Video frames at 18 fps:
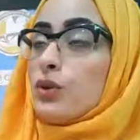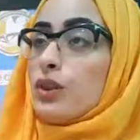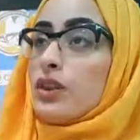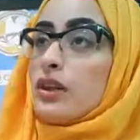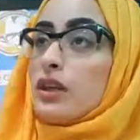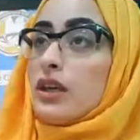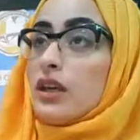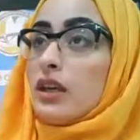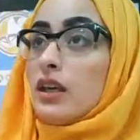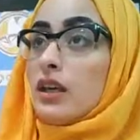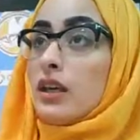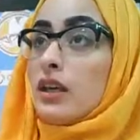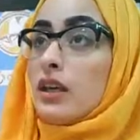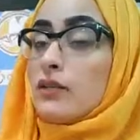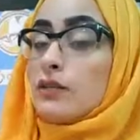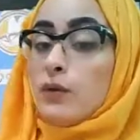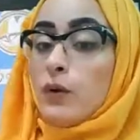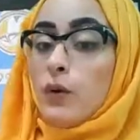
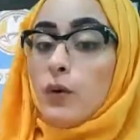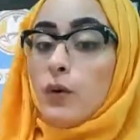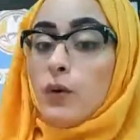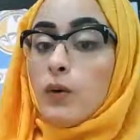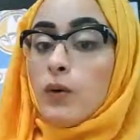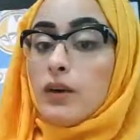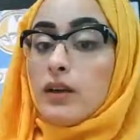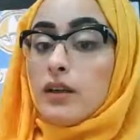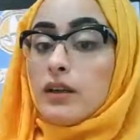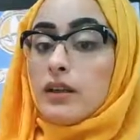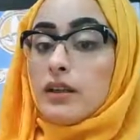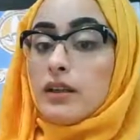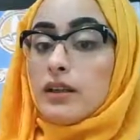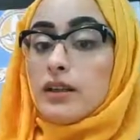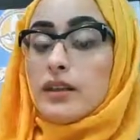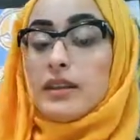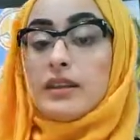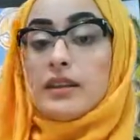3, 4
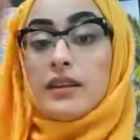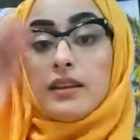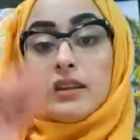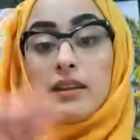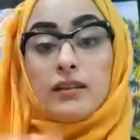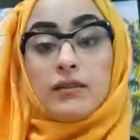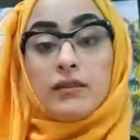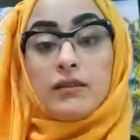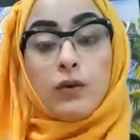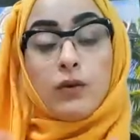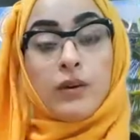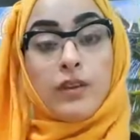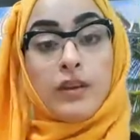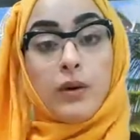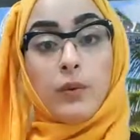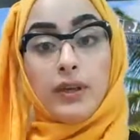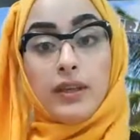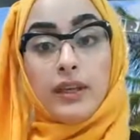for
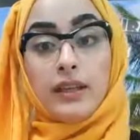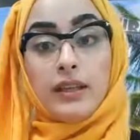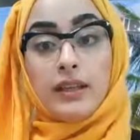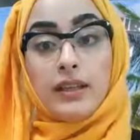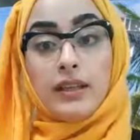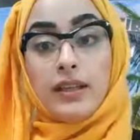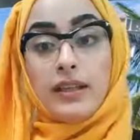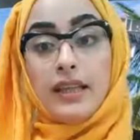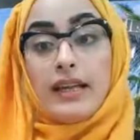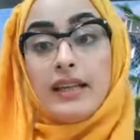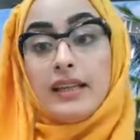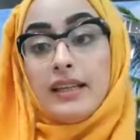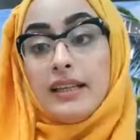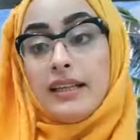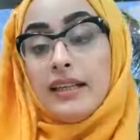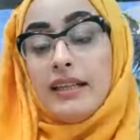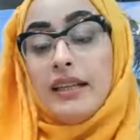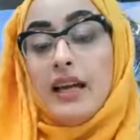the week, like
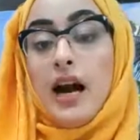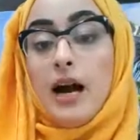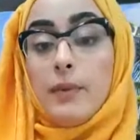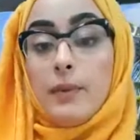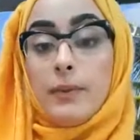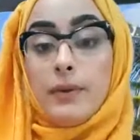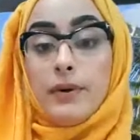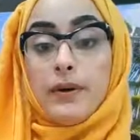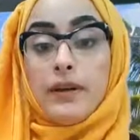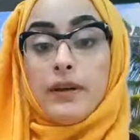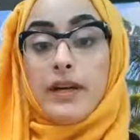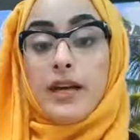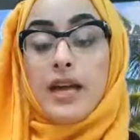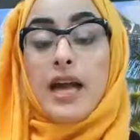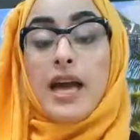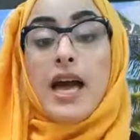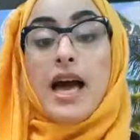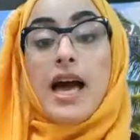up.
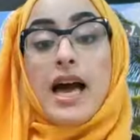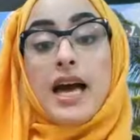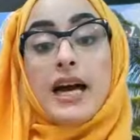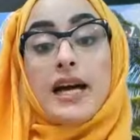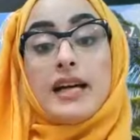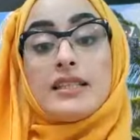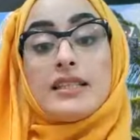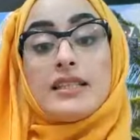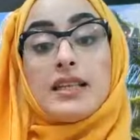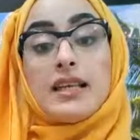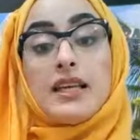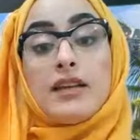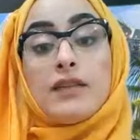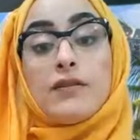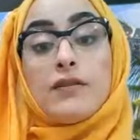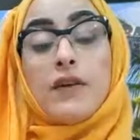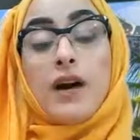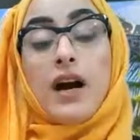And
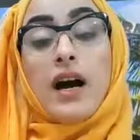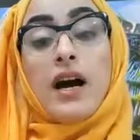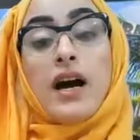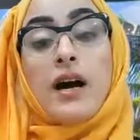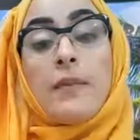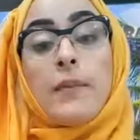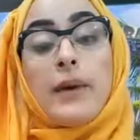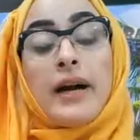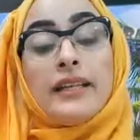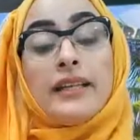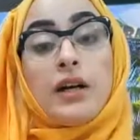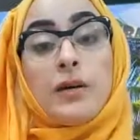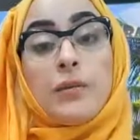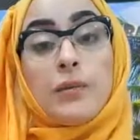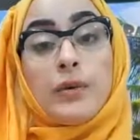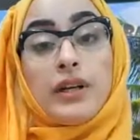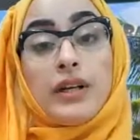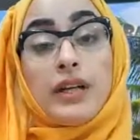if my
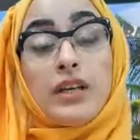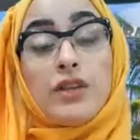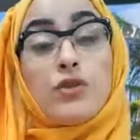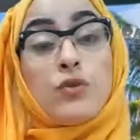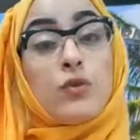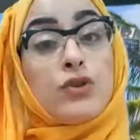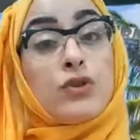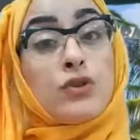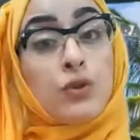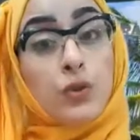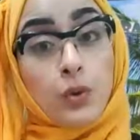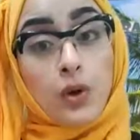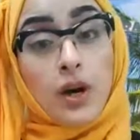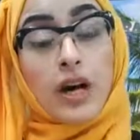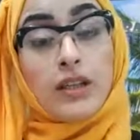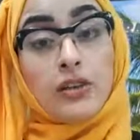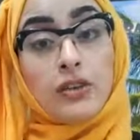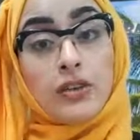number is with
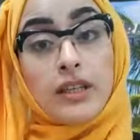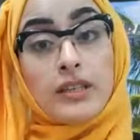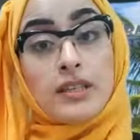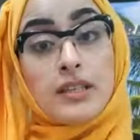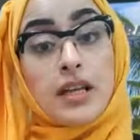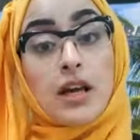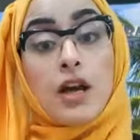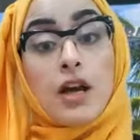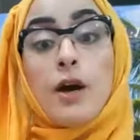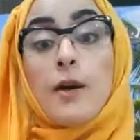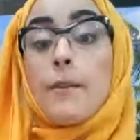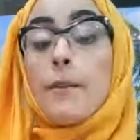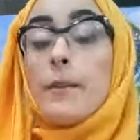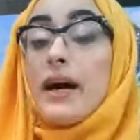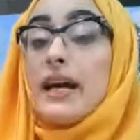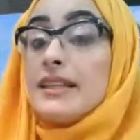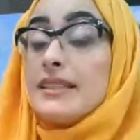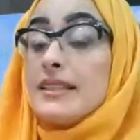200,
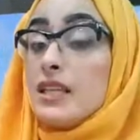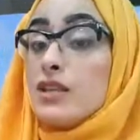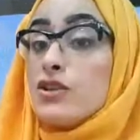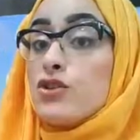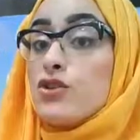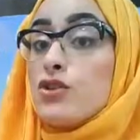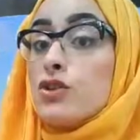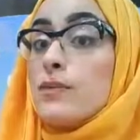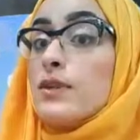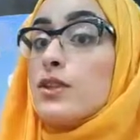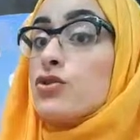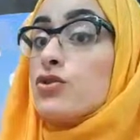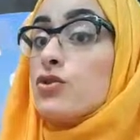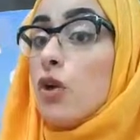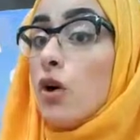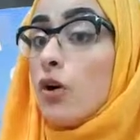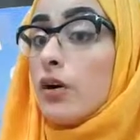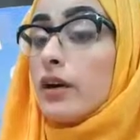my tens should be
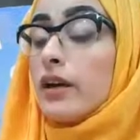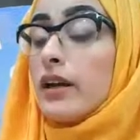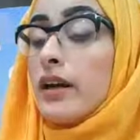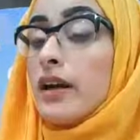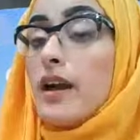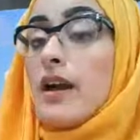strong.